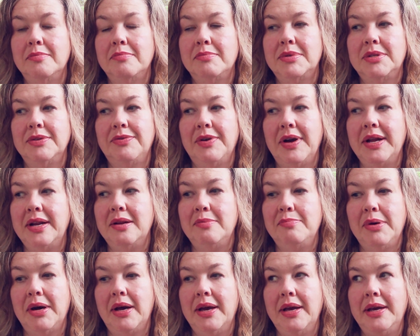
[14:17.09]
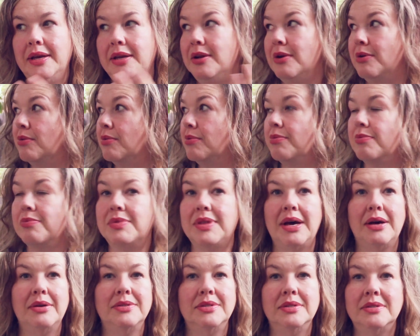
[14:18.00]
divided by,
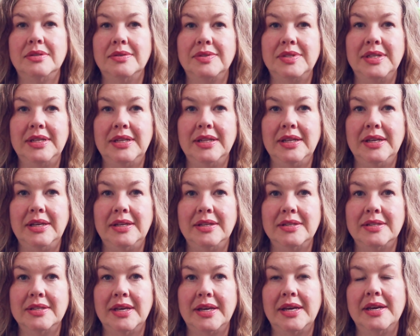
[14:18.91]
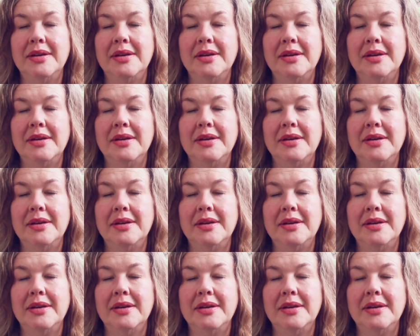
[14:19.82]
thousands of seedlings,